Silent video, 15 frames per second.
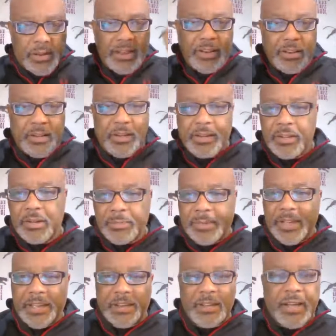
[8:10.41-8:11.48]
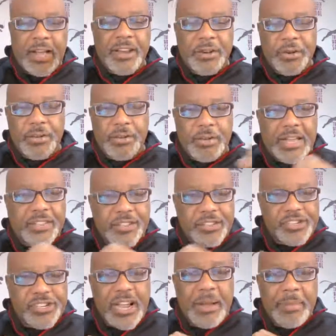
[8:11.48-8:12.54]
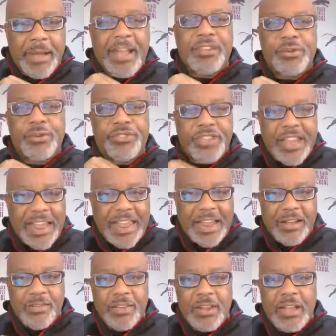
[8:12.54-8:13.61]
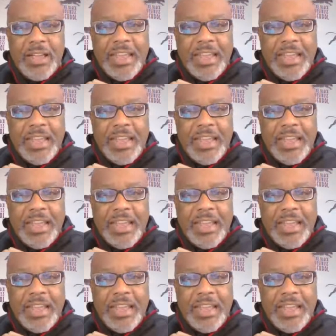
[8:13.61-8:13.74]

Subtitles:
Like, look, man, I know you got this job I used to have,